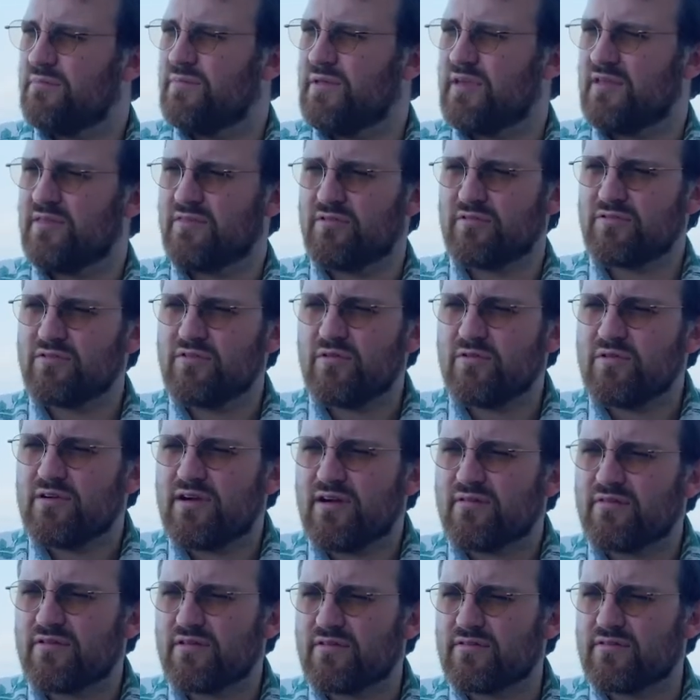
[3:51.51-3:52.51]
There's no
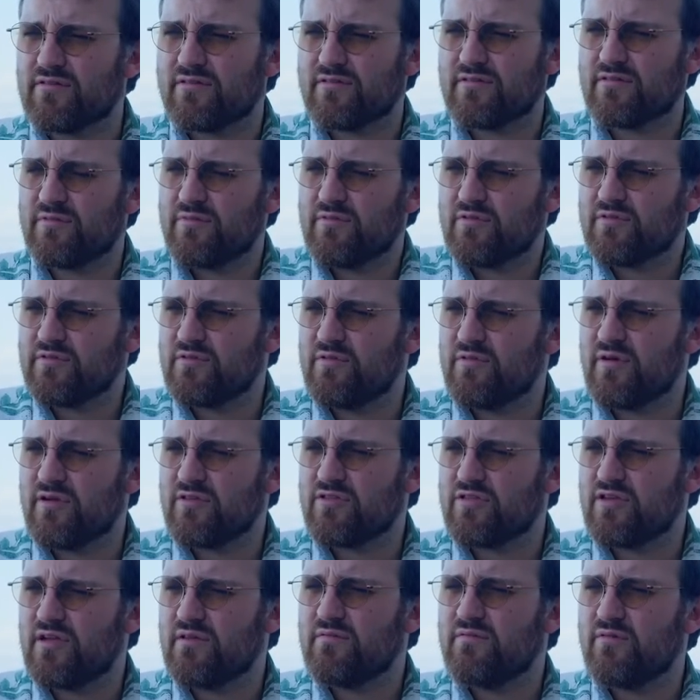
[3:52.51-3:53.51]
governance system. There's no
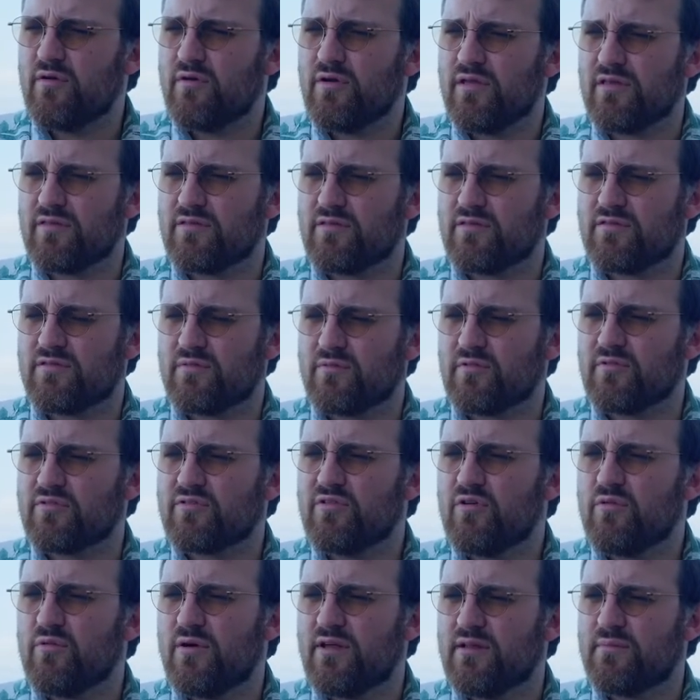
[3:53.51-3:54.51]
on-chain voting system. There's
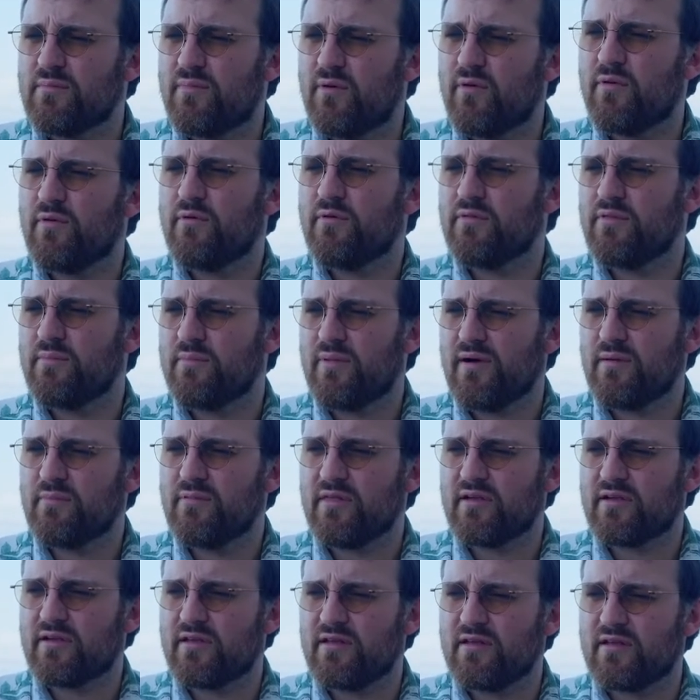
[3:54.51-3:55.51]
no way to poll the
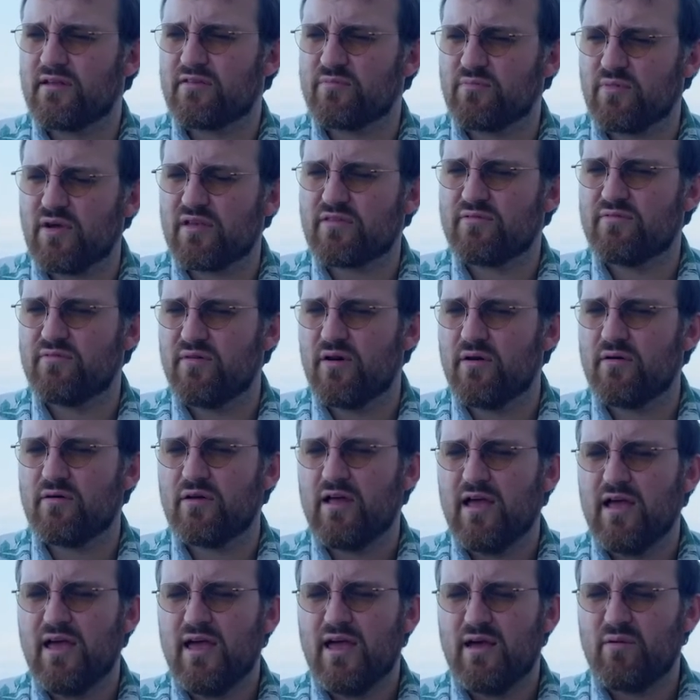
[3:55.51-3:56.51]
public and express vote.
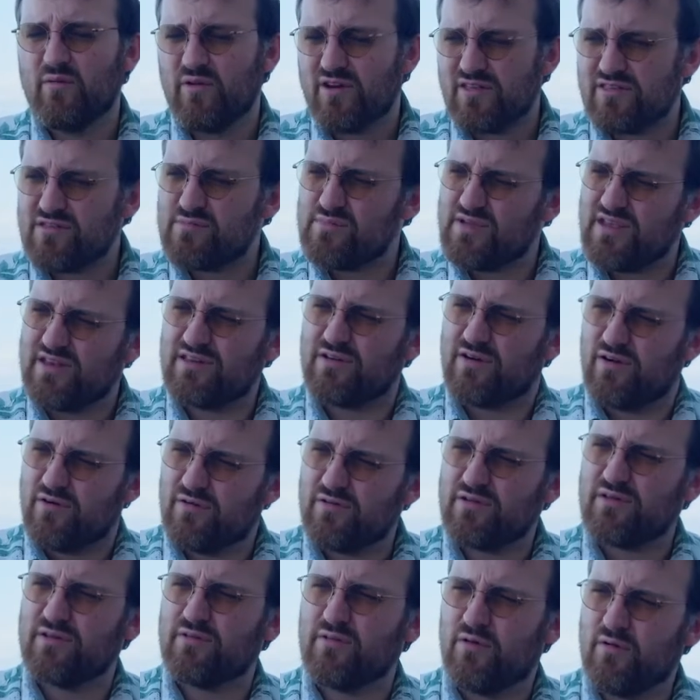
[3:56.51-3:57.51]
And what does it mean to
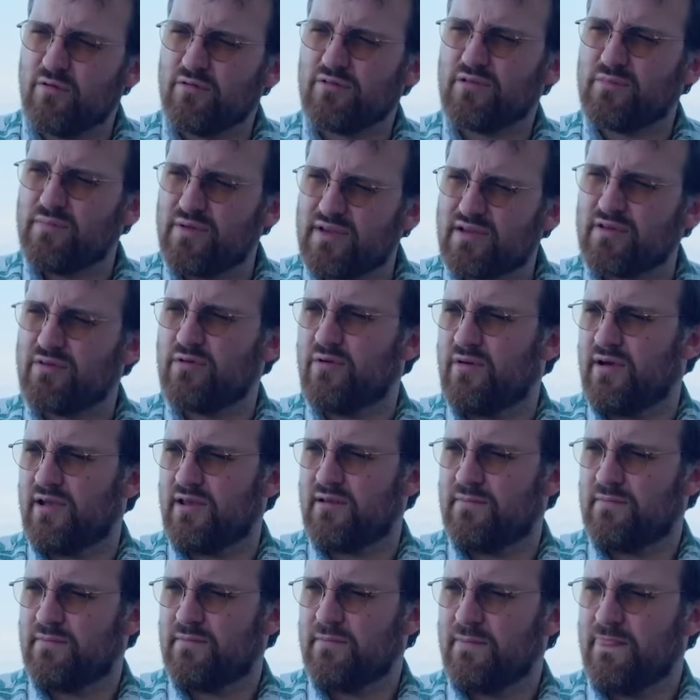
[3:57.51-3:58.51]
own and hold a
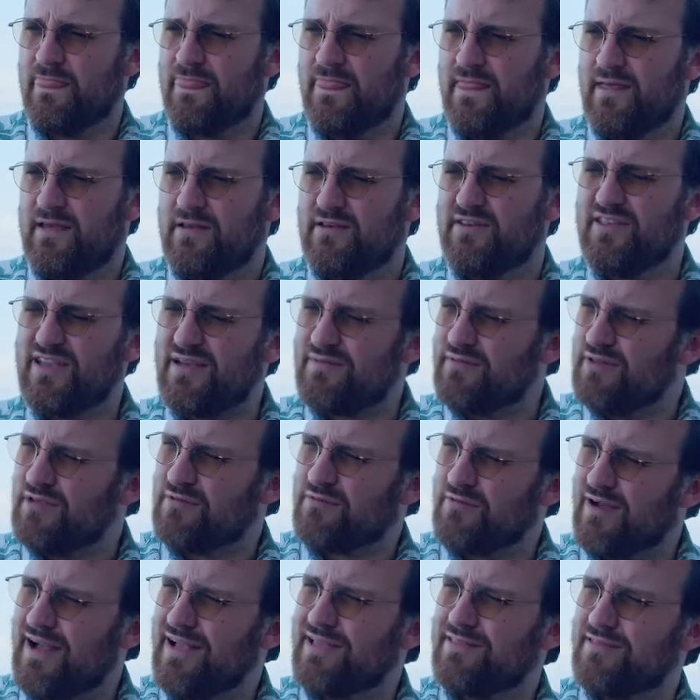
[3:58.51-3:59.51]
Bitcoin? Do you have any
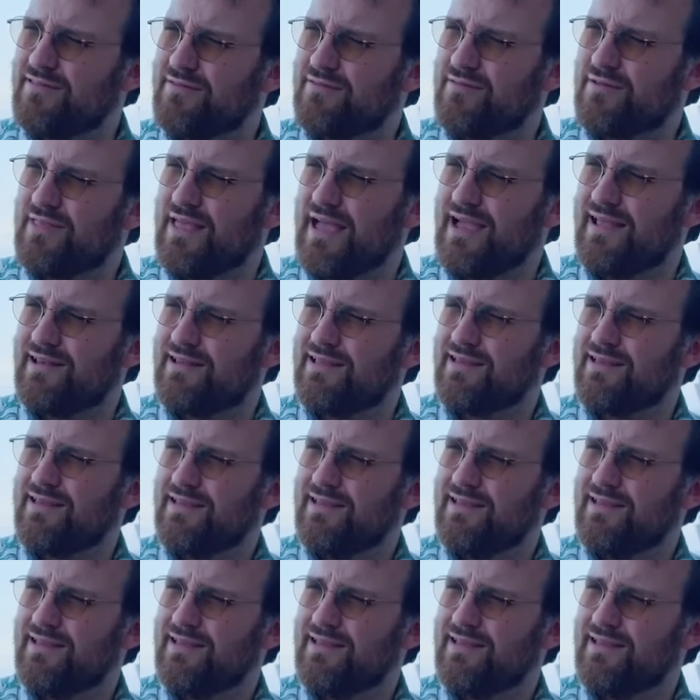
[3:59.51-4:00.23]
rights for that?